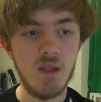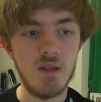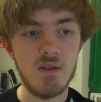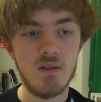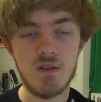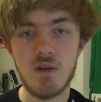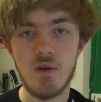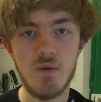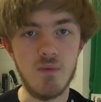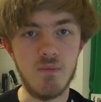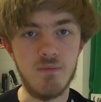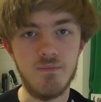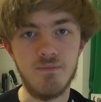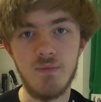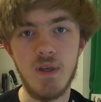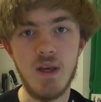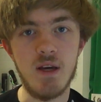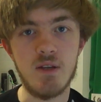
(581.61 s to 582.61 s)
So
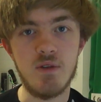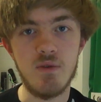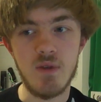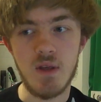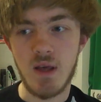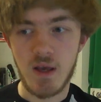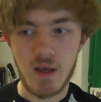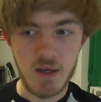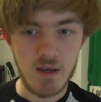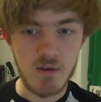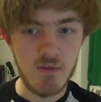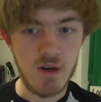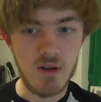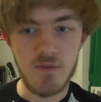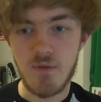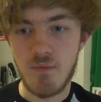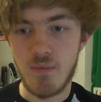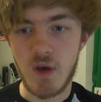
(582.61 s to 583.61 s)
yeah, I do that, I get
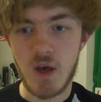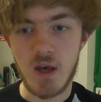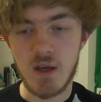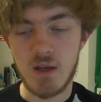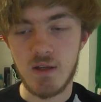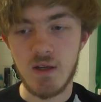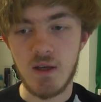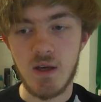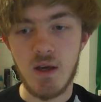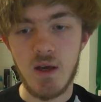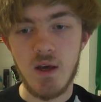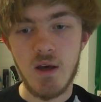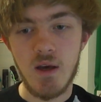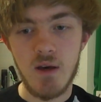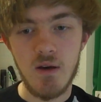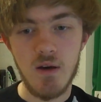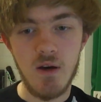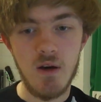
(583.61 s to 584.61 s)
ready for bed.
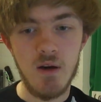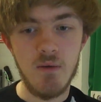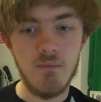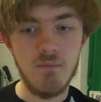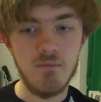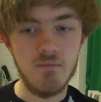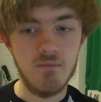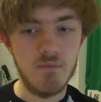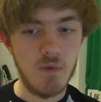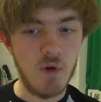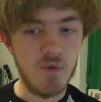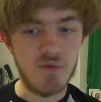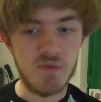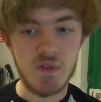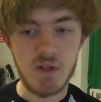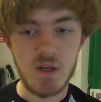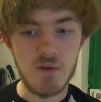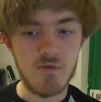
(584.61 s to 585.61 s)

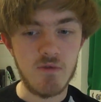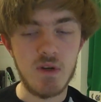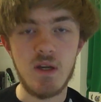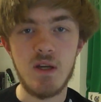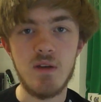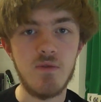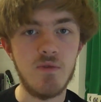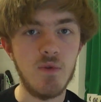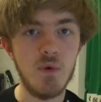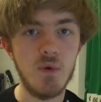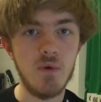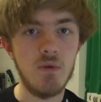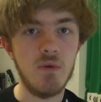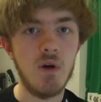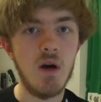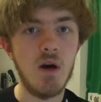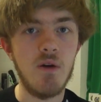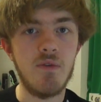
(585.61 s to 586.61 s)
Often I read for
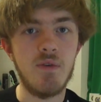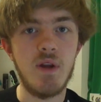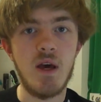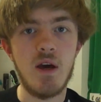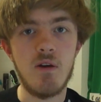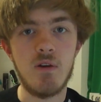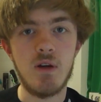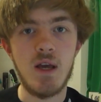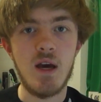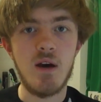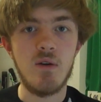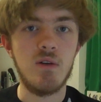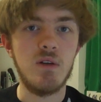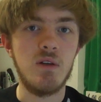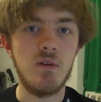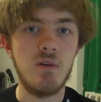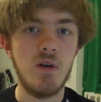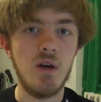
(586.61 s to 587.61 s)
half an
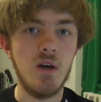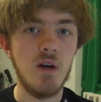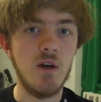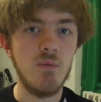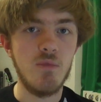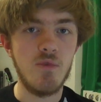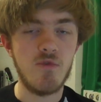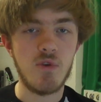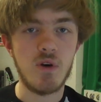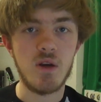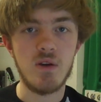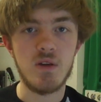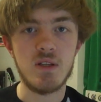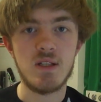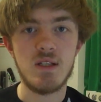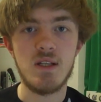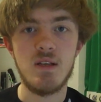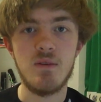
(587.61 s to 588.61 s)
hour before I go to
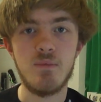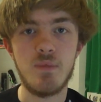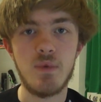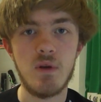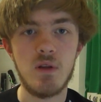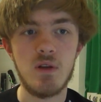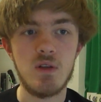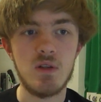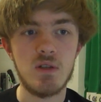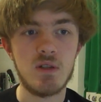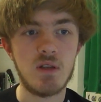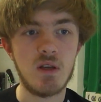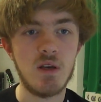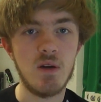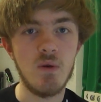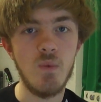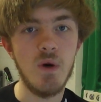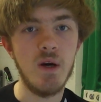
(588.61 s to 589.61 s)
sleep, just to
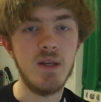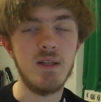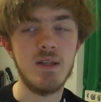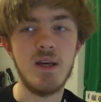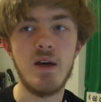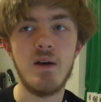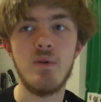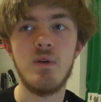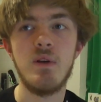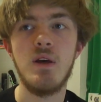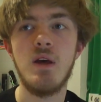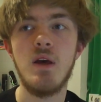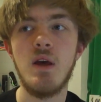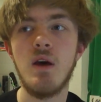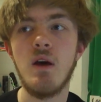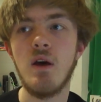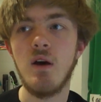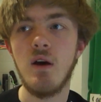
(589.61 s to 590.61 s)
kind of wind down.
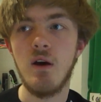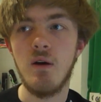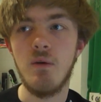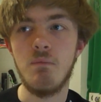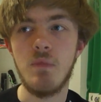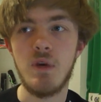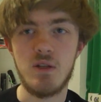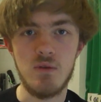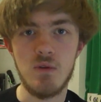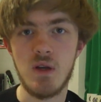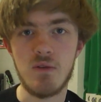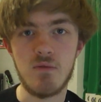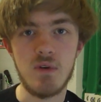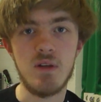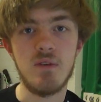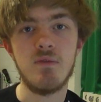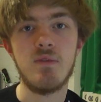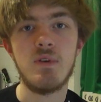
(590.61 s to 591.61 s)
I do like
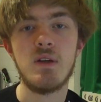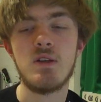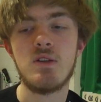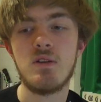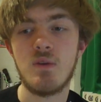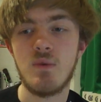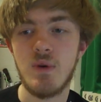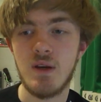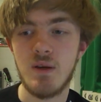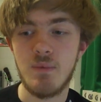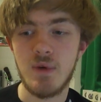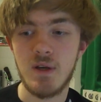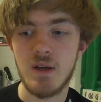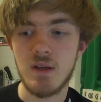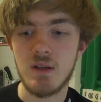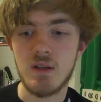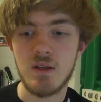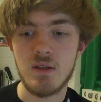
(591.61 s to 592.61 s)
reading fiction quite a
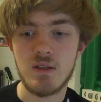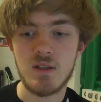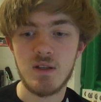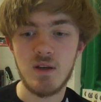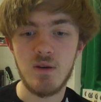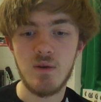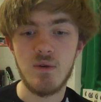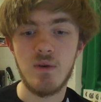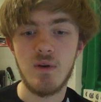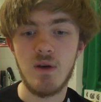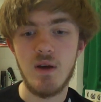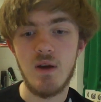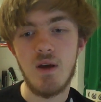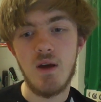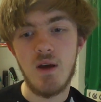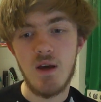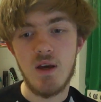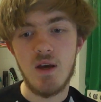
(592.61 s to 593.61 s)
bit, so
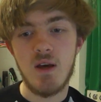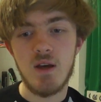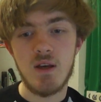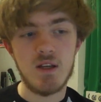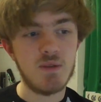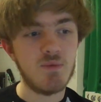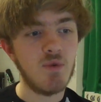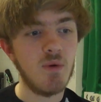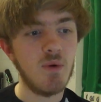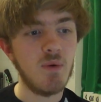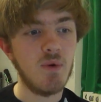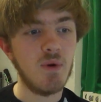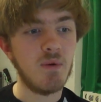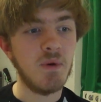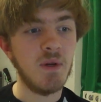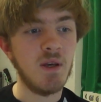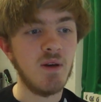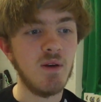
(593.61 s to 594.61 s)
that's probably what
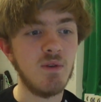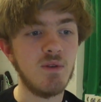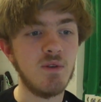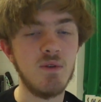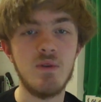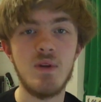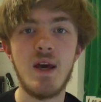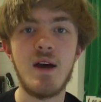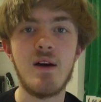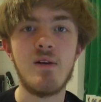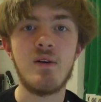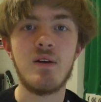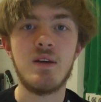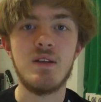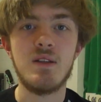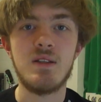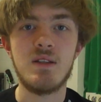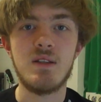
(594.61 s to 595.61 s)
I'm going to go do now,
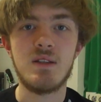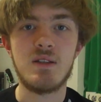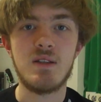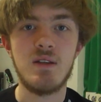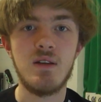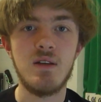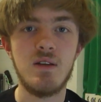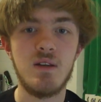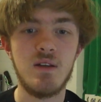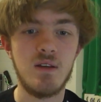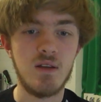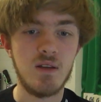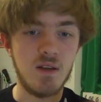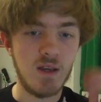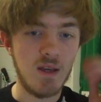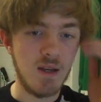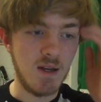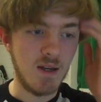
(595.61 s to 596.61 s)
because it's
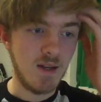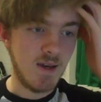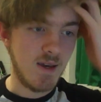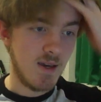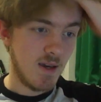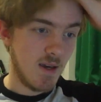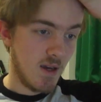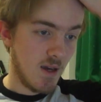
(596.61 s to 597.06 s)
getting late.